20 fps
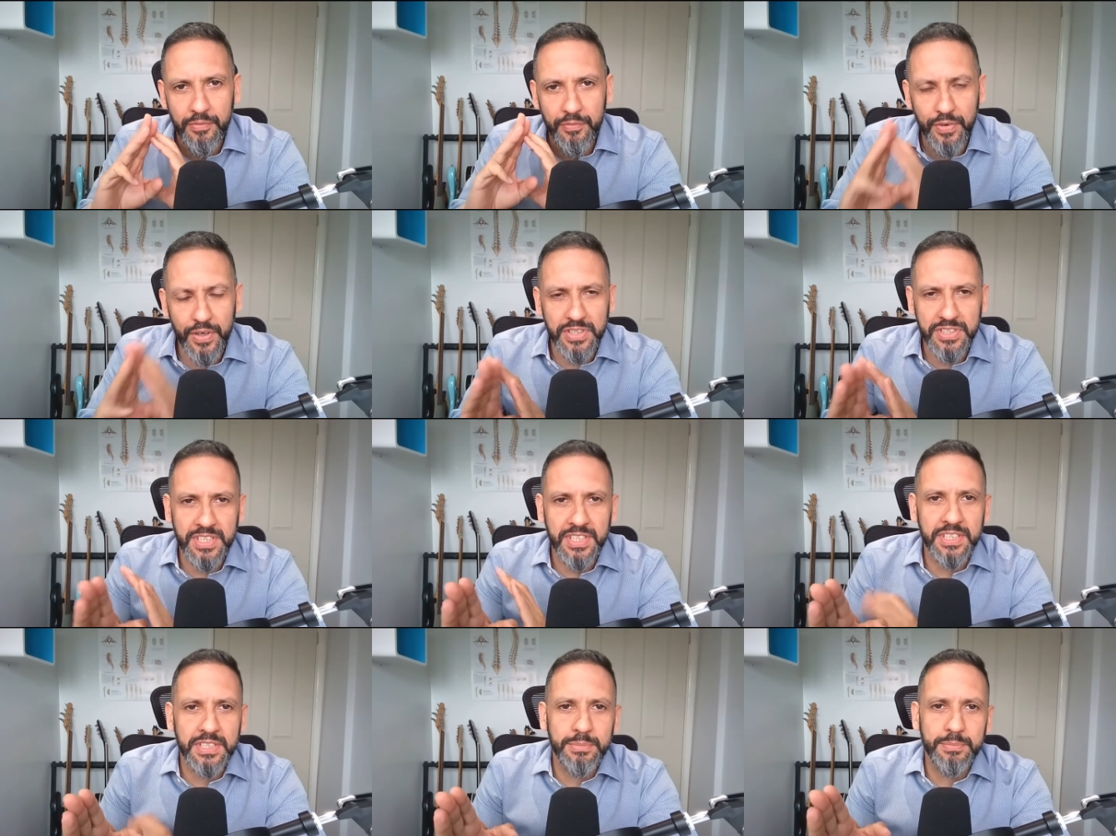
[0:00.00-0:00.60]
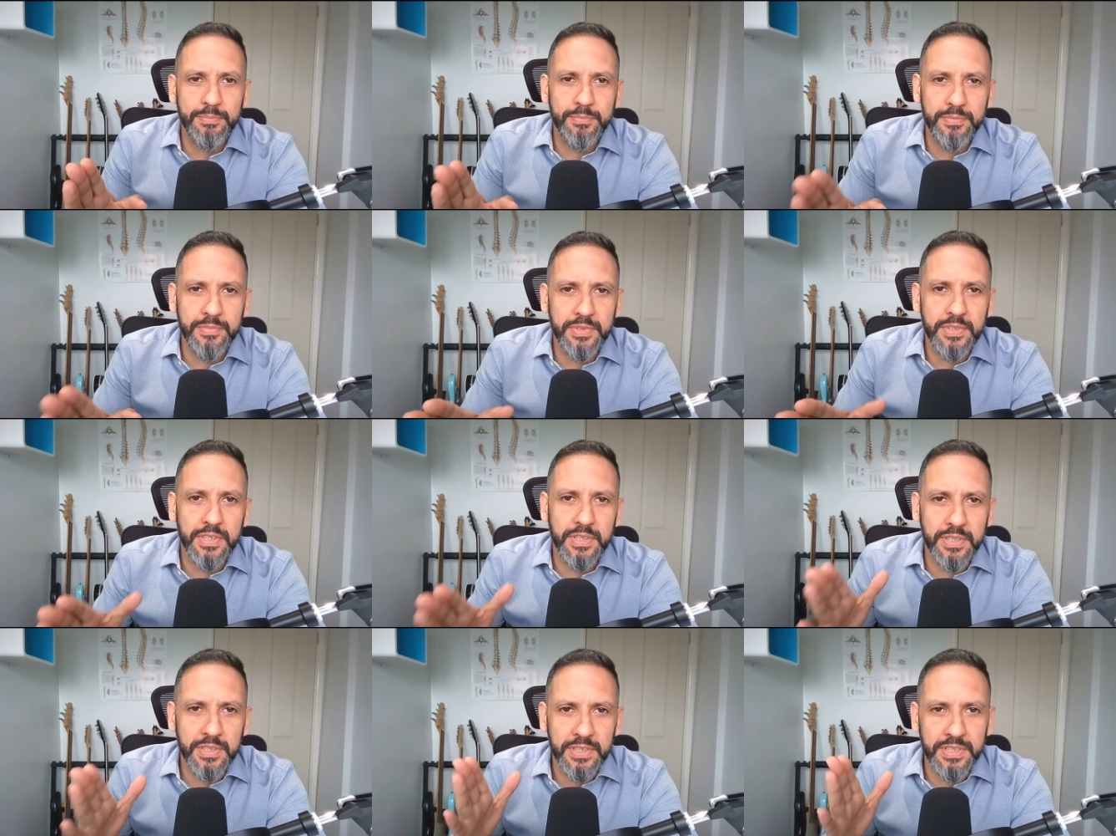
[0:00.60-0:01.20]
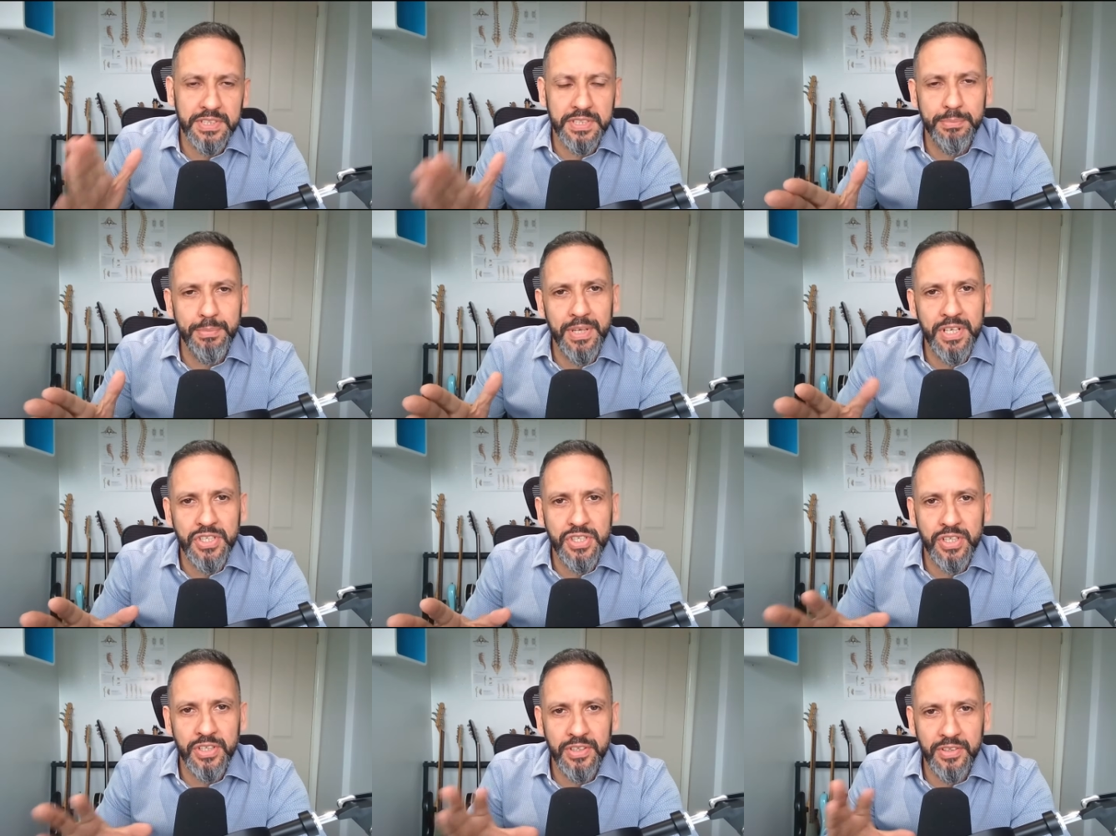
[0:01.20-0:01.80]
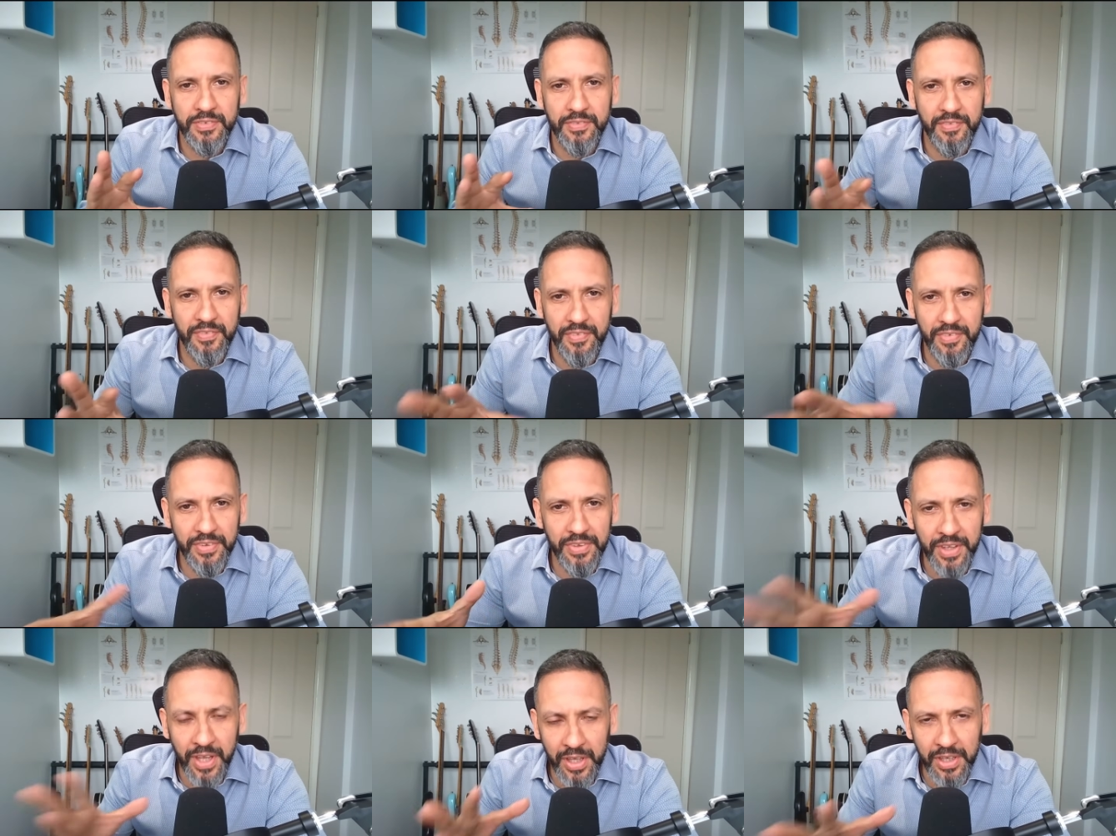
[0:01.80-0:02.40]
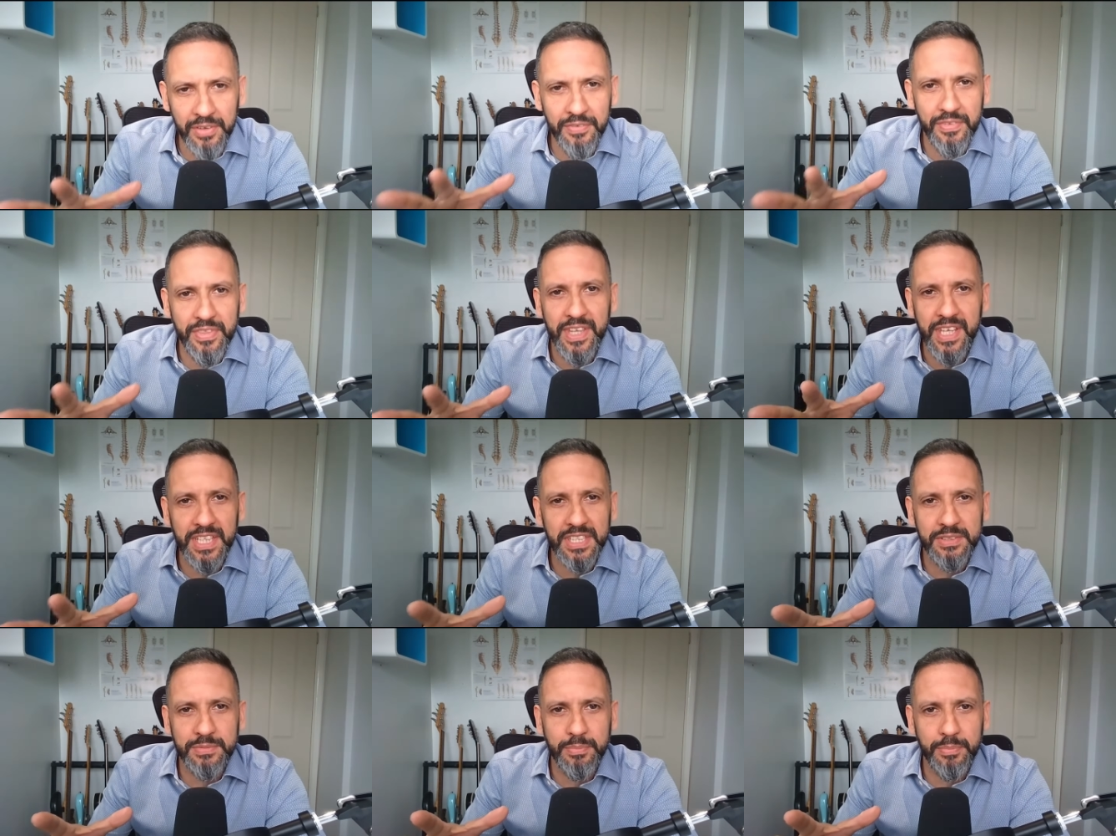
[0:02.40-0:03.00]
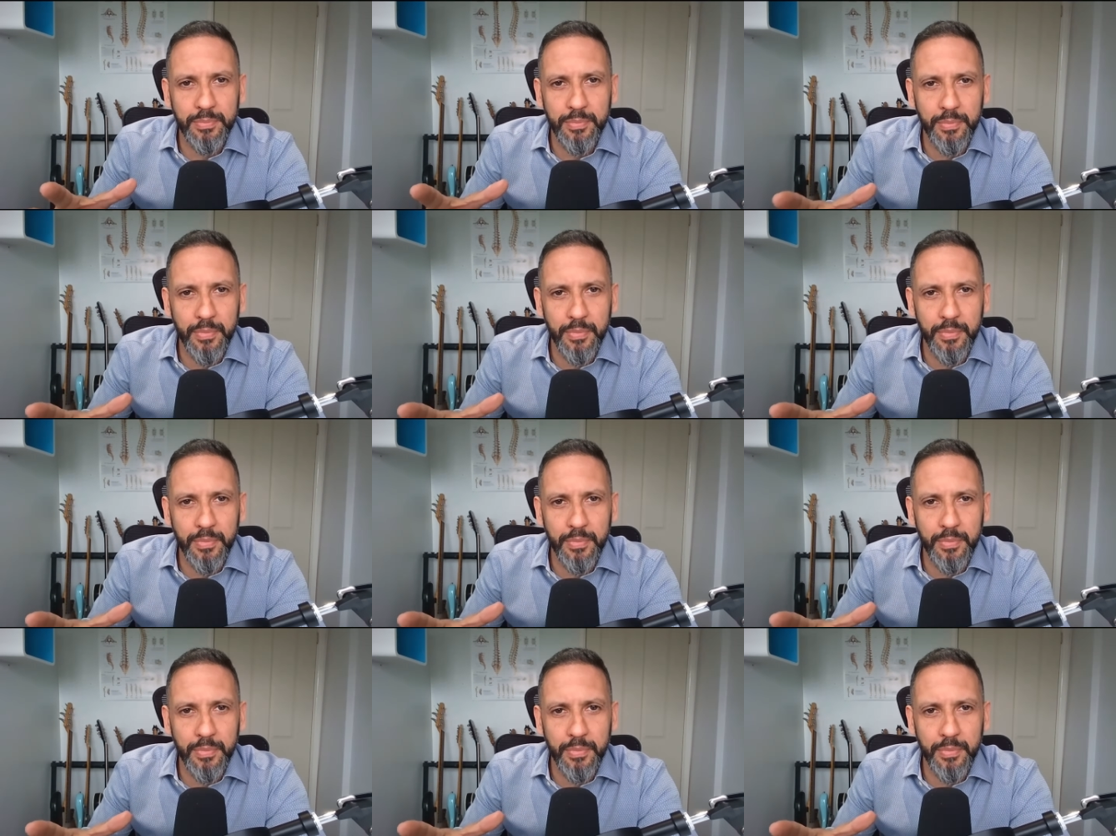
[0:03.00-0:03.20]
First thing to mention, none of these,